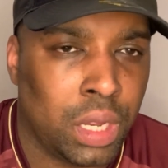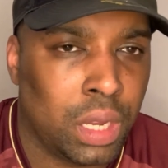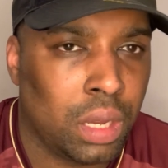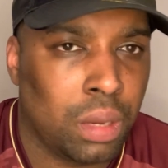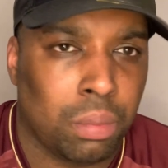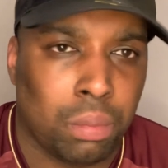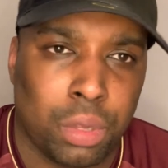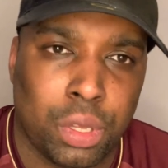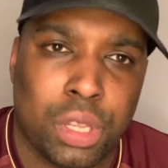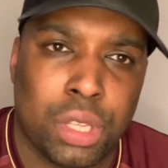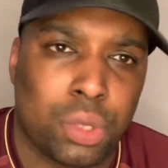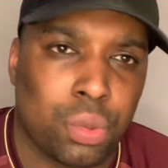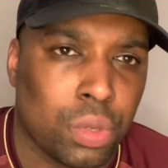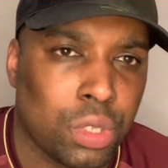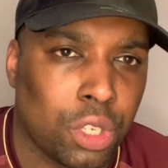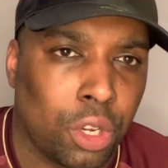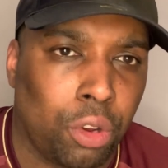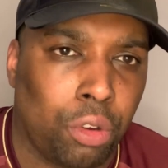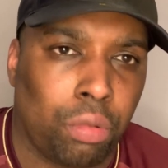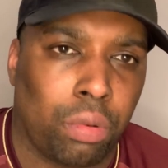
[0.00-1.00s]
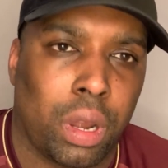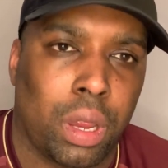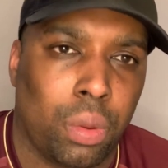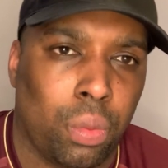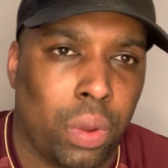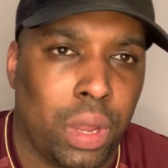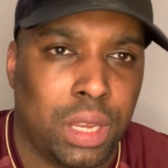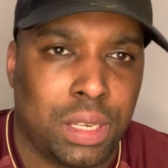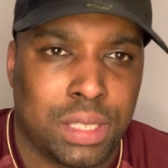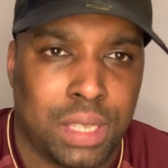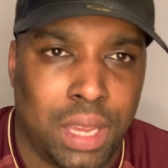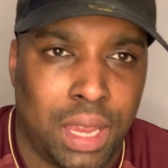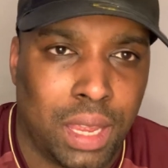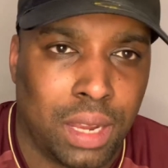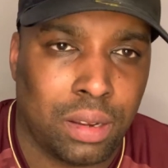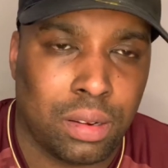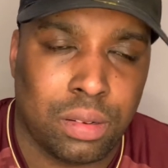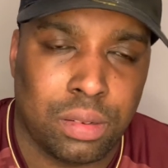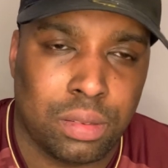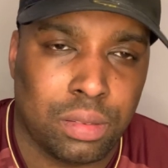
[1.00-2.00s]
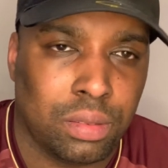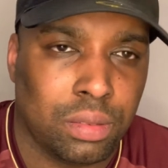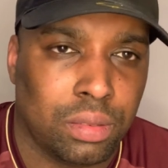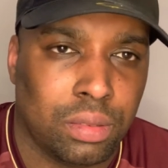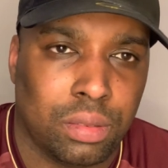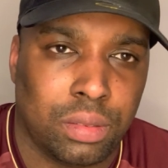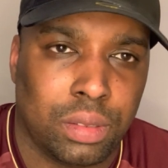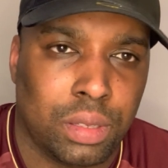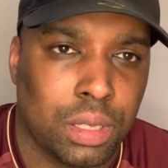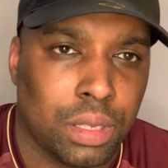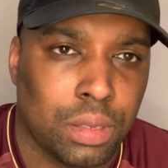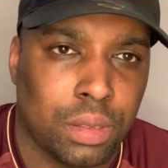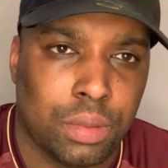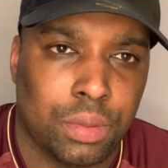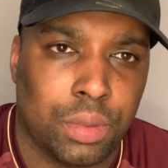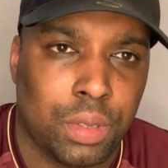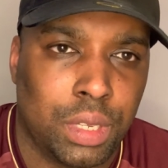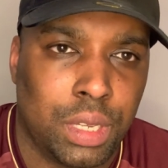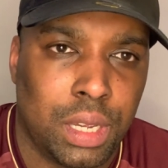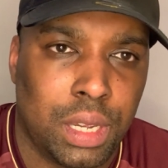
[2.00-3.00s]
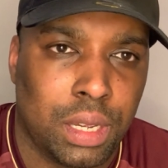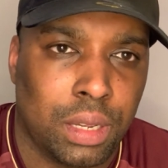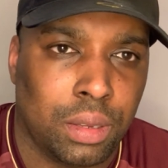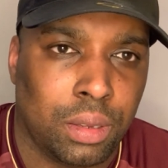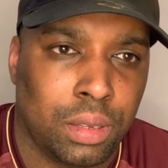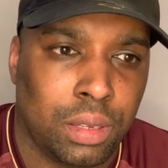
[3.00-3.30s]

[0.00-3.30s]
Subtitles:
but this was a great way to end the year.